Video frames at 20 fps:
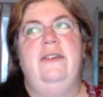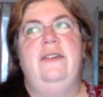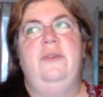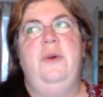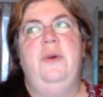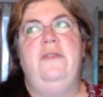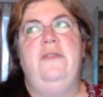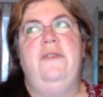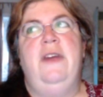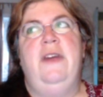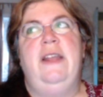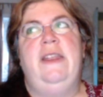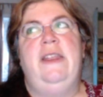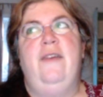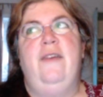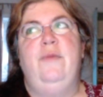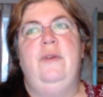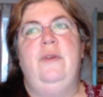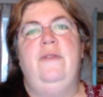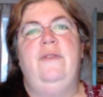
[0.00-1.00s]
quite
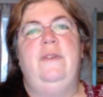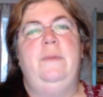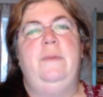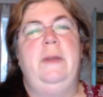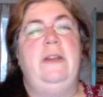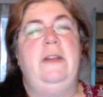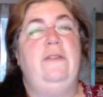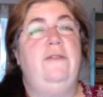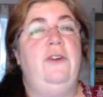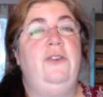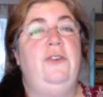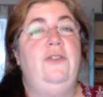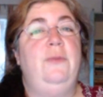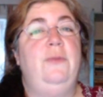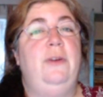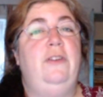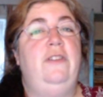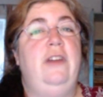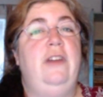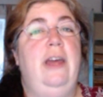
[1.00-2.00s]
frankly, I've been spending far too
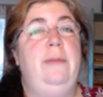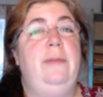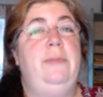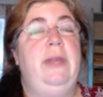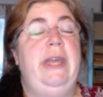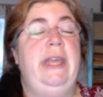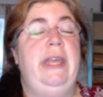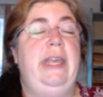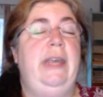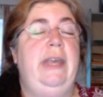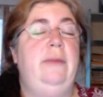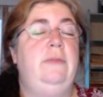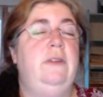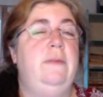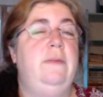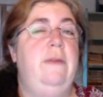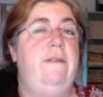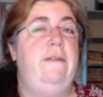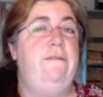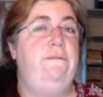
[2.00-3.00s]
much time playing games
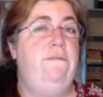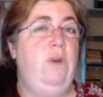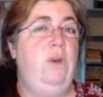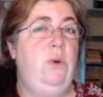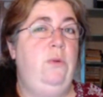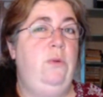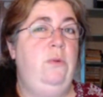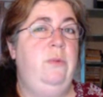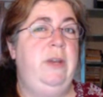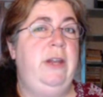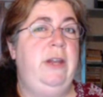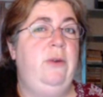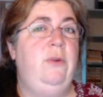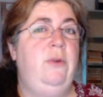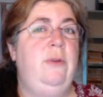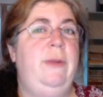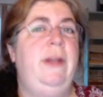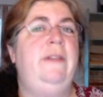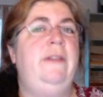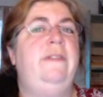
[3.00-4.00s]
on my phone when I go
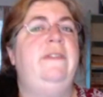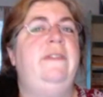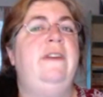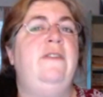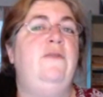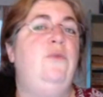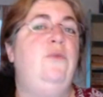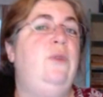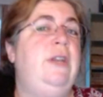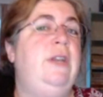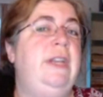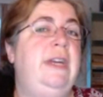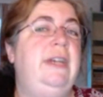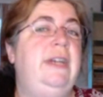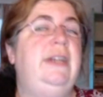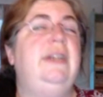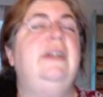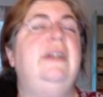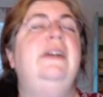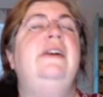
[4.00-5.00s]
to bed instead of
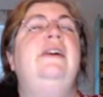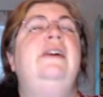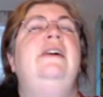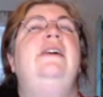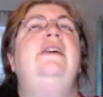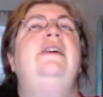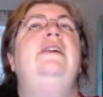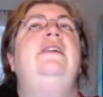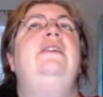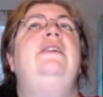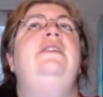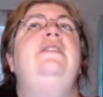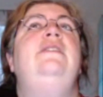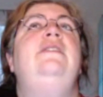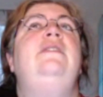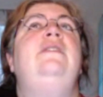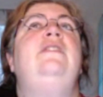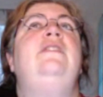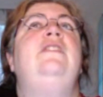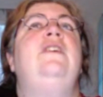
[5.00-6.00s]
reading.
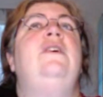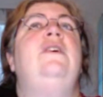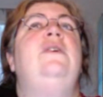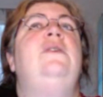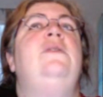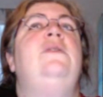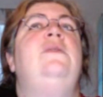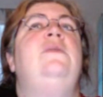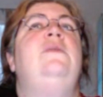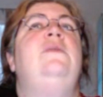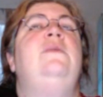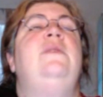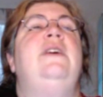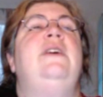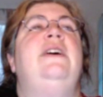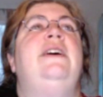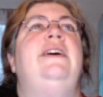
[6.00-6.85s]
So